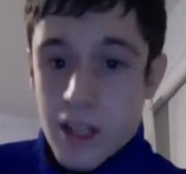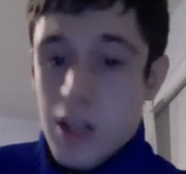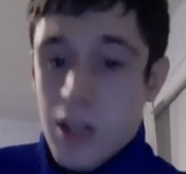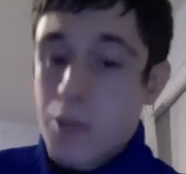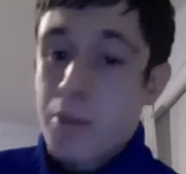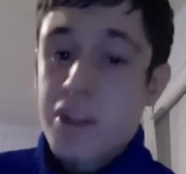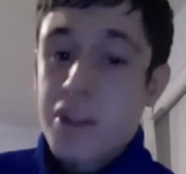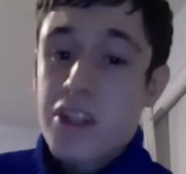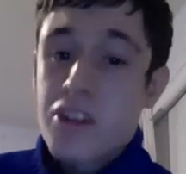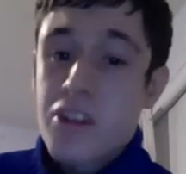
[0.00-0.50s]

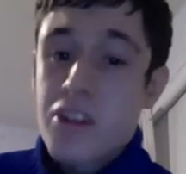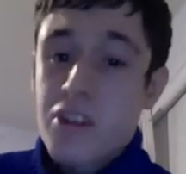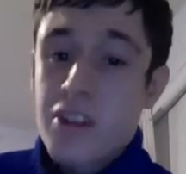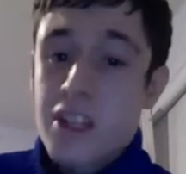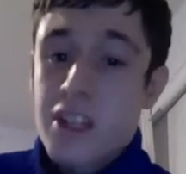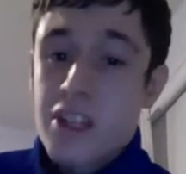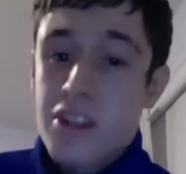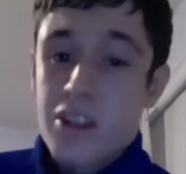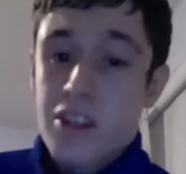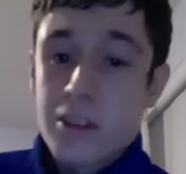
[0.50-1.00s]
But there's no
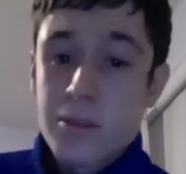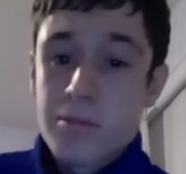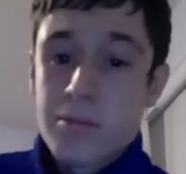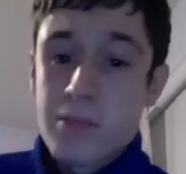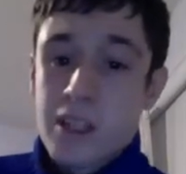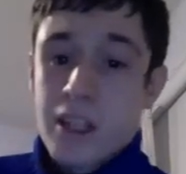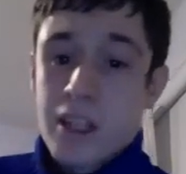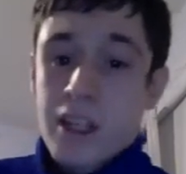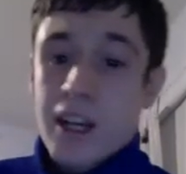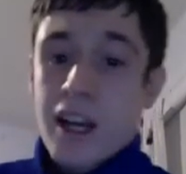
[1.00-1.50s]
need to.
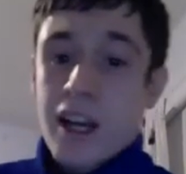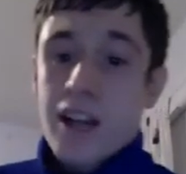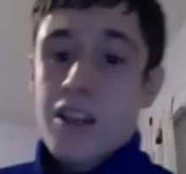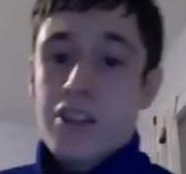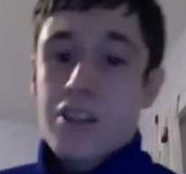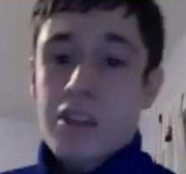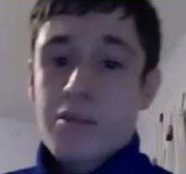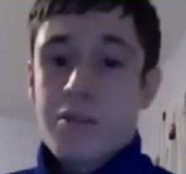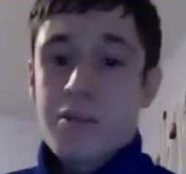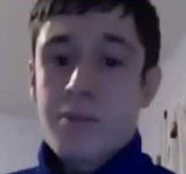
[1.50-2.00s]
Alice
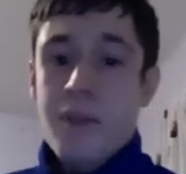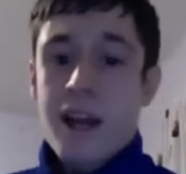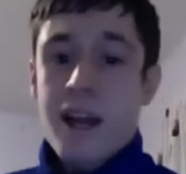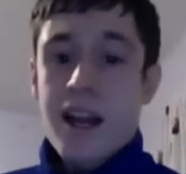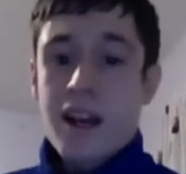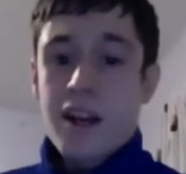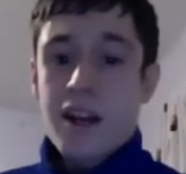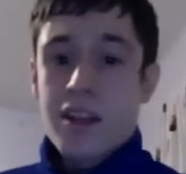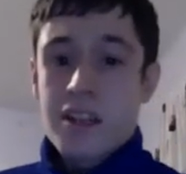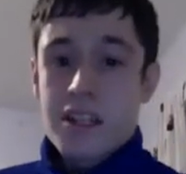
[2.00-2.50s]
comes
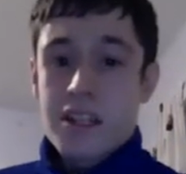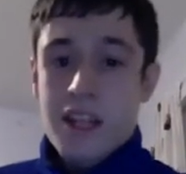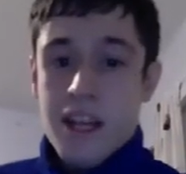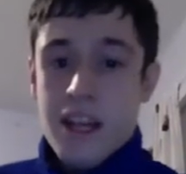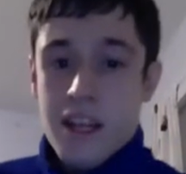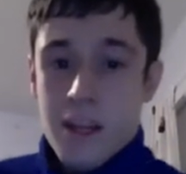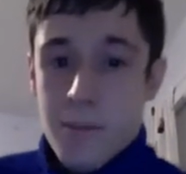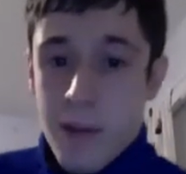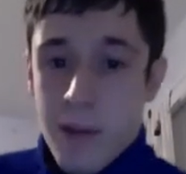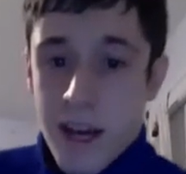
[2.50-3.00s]
back on the day of
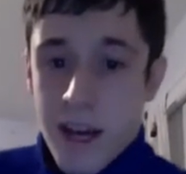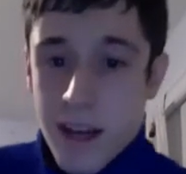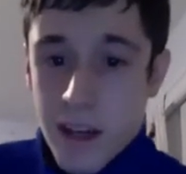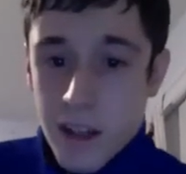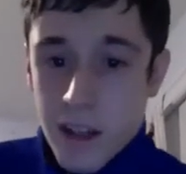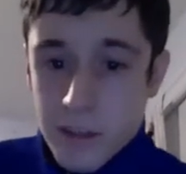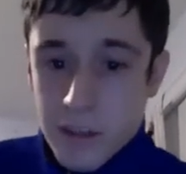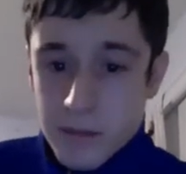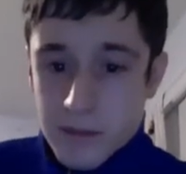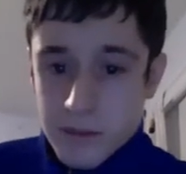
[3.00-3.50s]
the
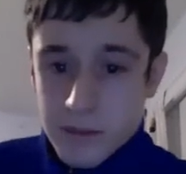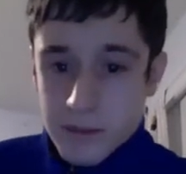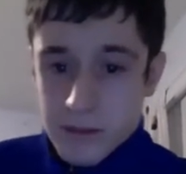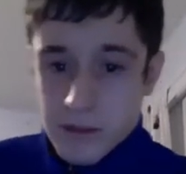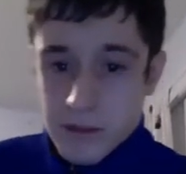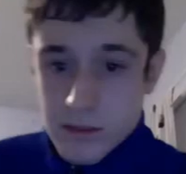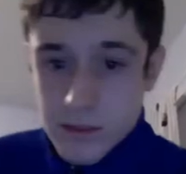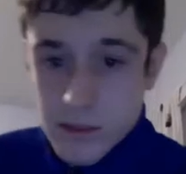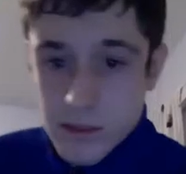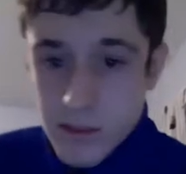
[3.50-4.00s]
battle.
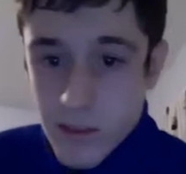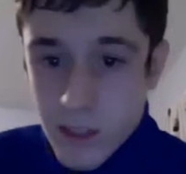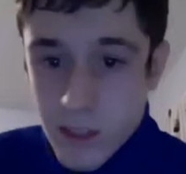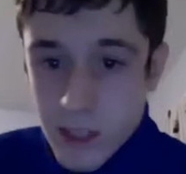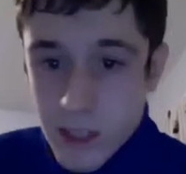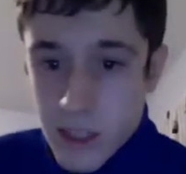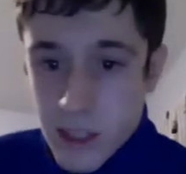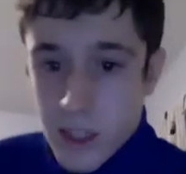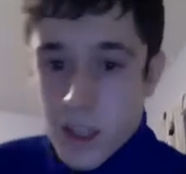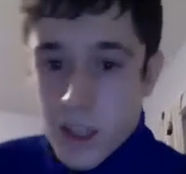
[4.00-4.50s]

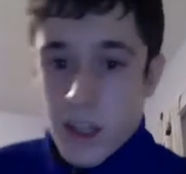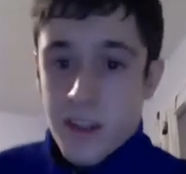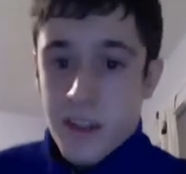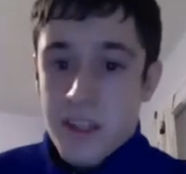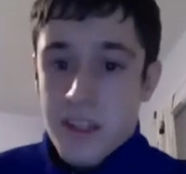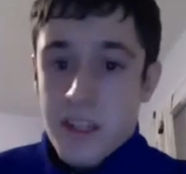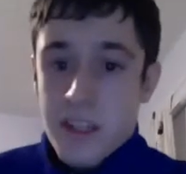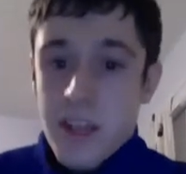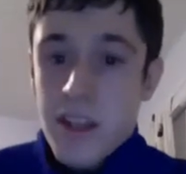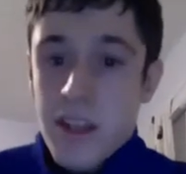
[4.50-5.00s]
On the
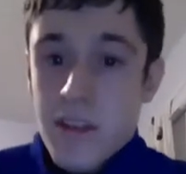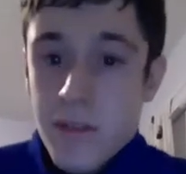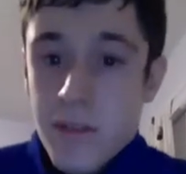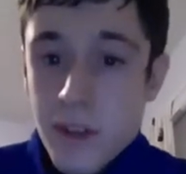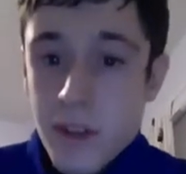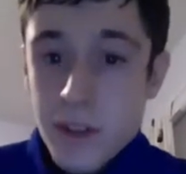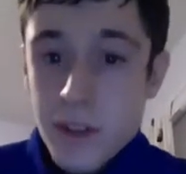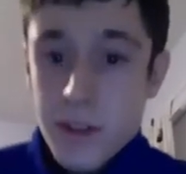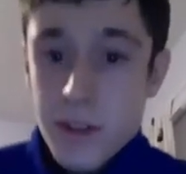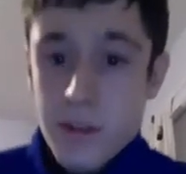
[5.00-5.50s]
day the
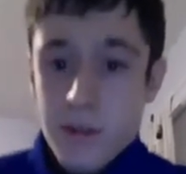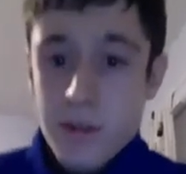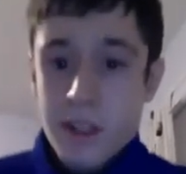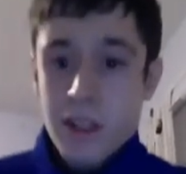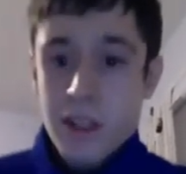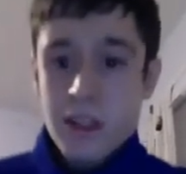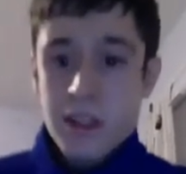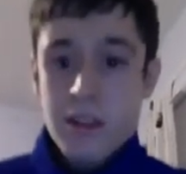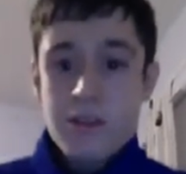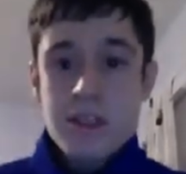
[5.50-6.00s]
Volturi
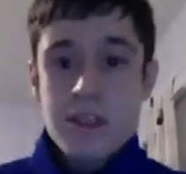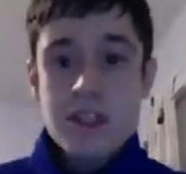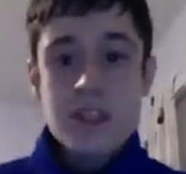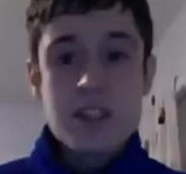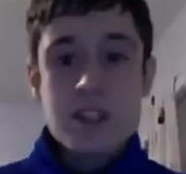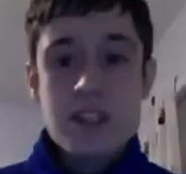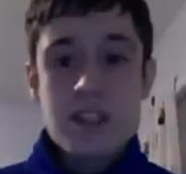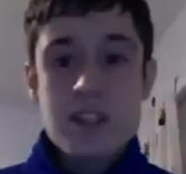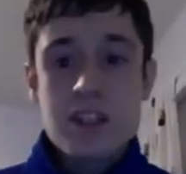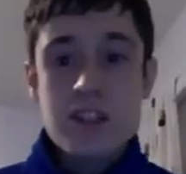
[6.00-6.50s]
come to
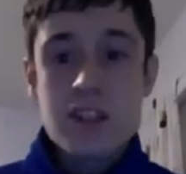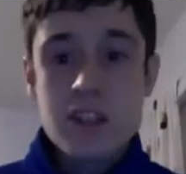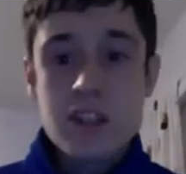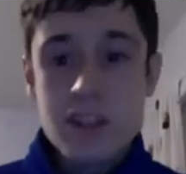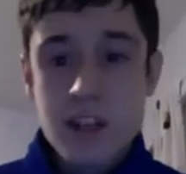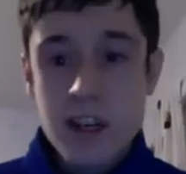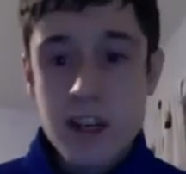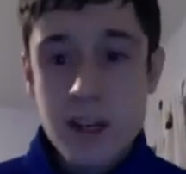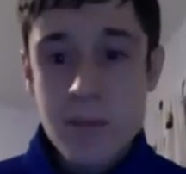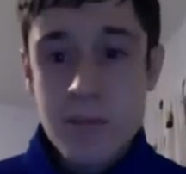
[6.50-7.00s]
discuss the
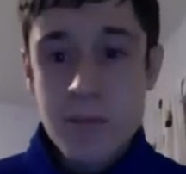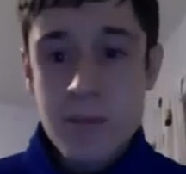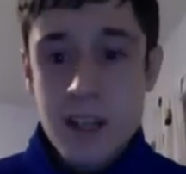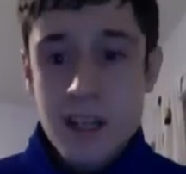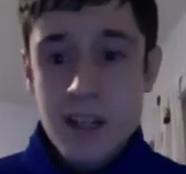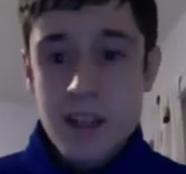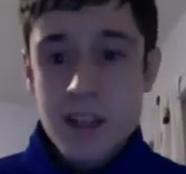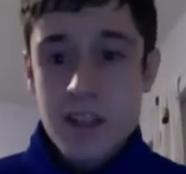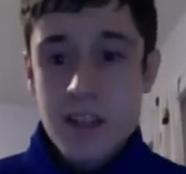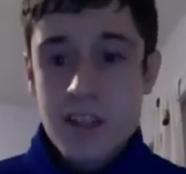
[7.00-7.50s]
crime,
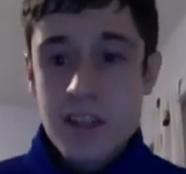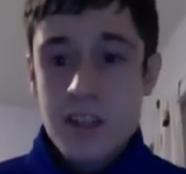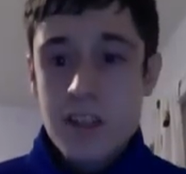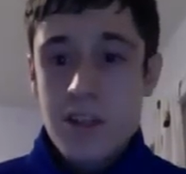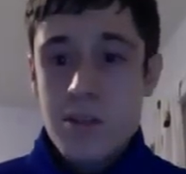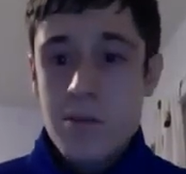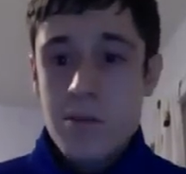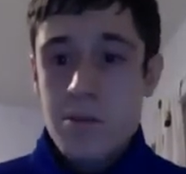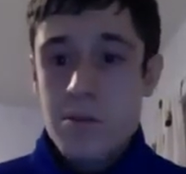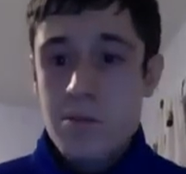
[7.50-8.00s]
they
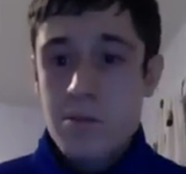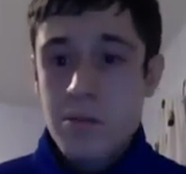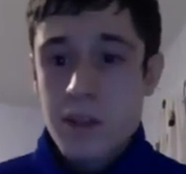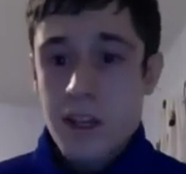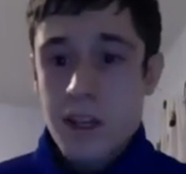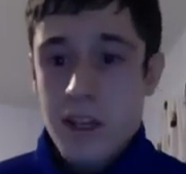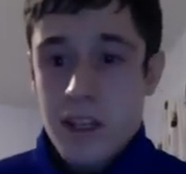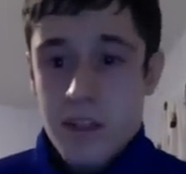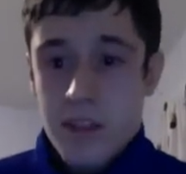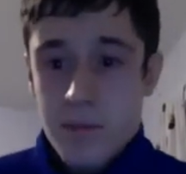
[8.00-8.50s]
see
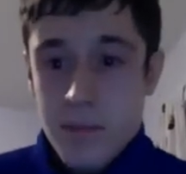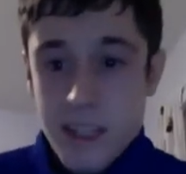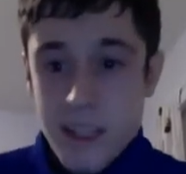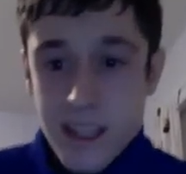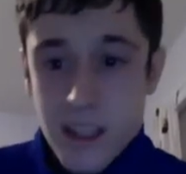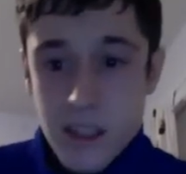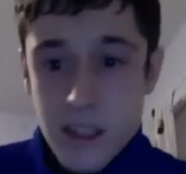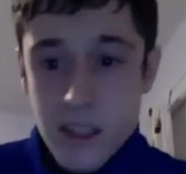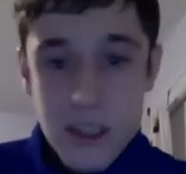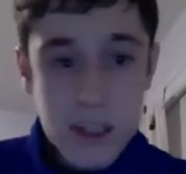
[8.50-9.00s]

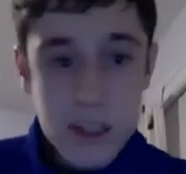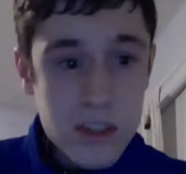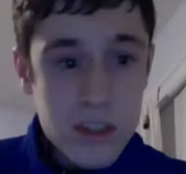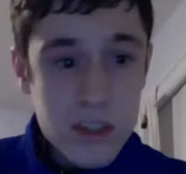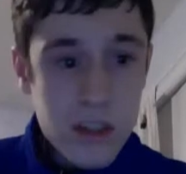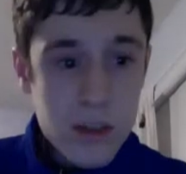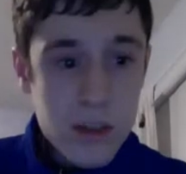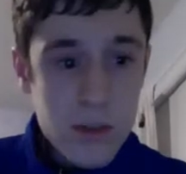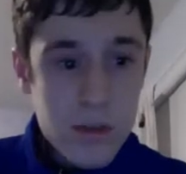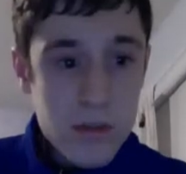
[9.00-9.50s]
Renesmee is
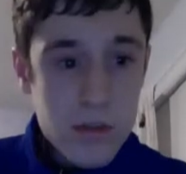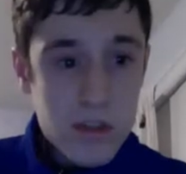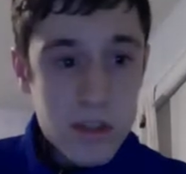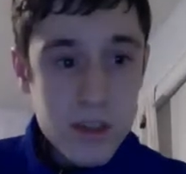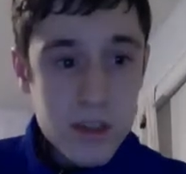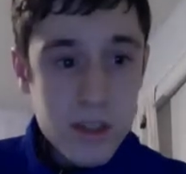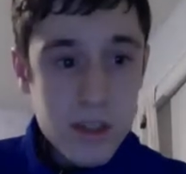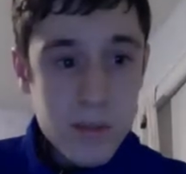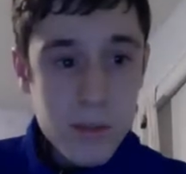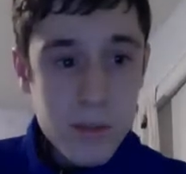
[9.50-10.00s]
no
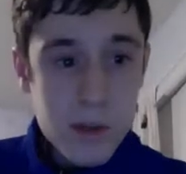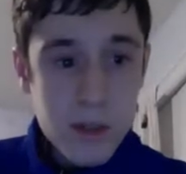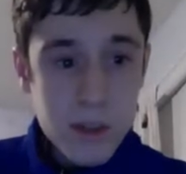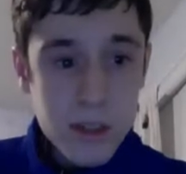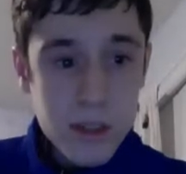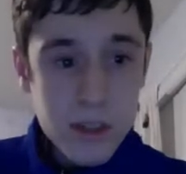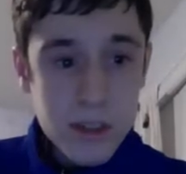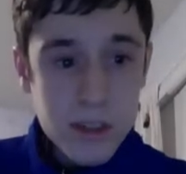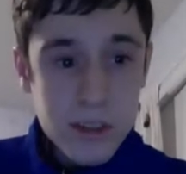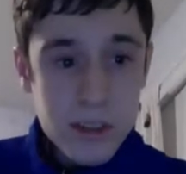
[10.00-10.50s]

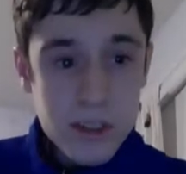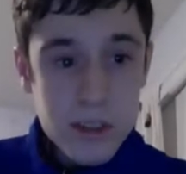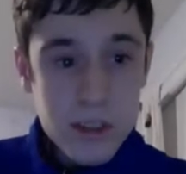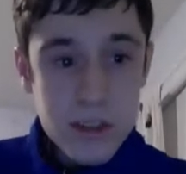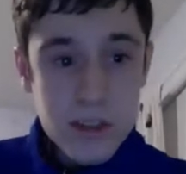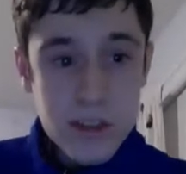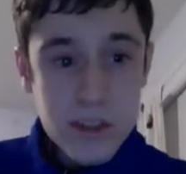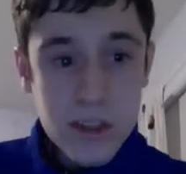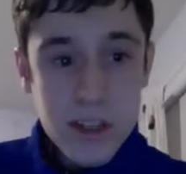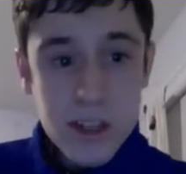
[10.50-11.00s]
immortal,
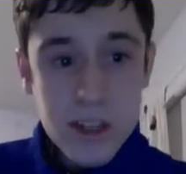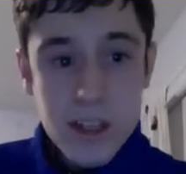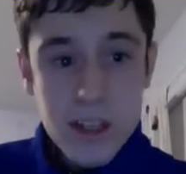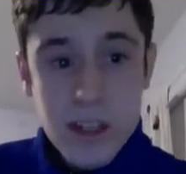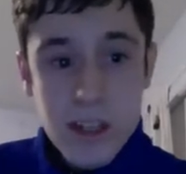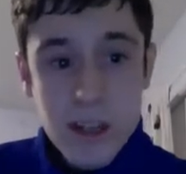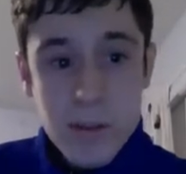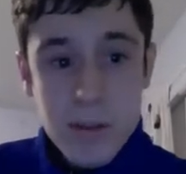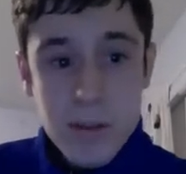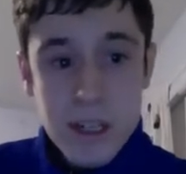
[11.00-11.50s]
so they kill
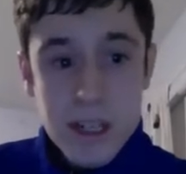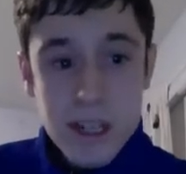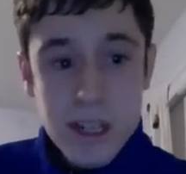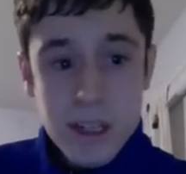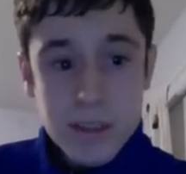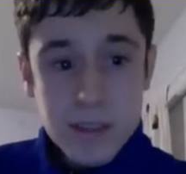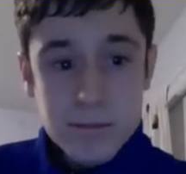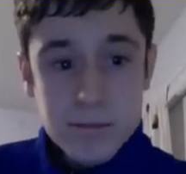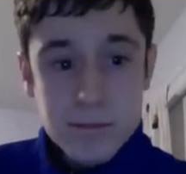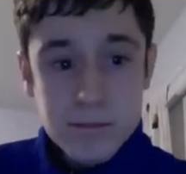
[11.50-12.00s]
Irina.
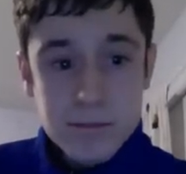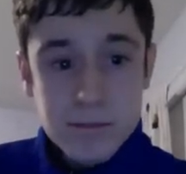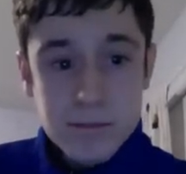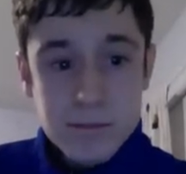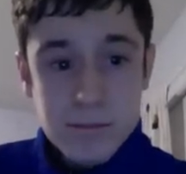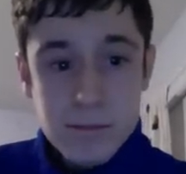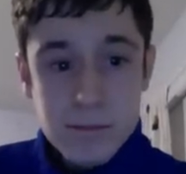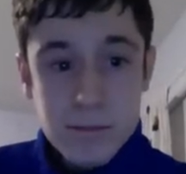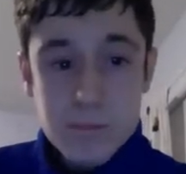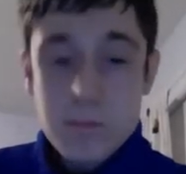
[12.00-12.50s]

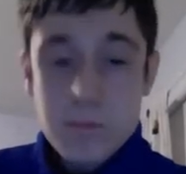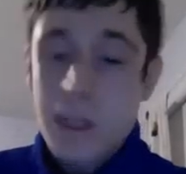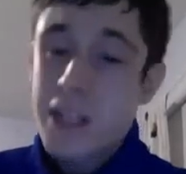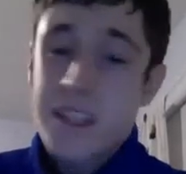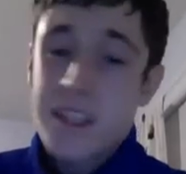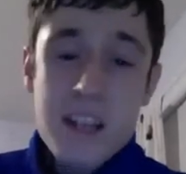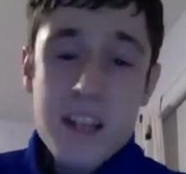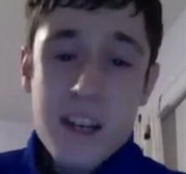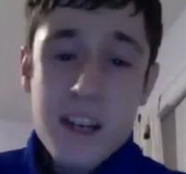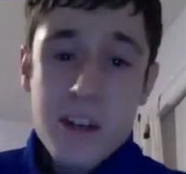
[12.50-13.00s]
But
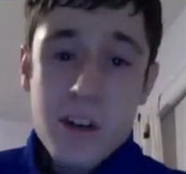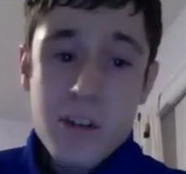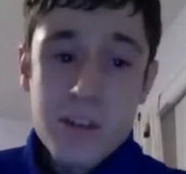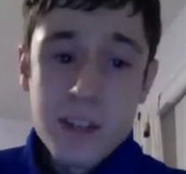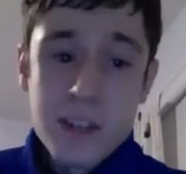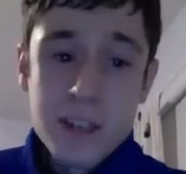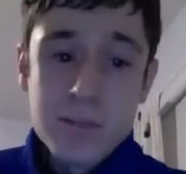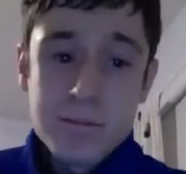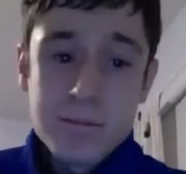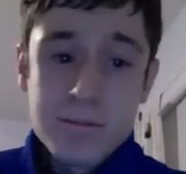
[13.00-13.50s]
it's not
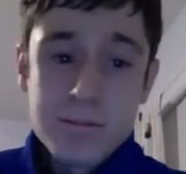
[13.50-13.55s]
over.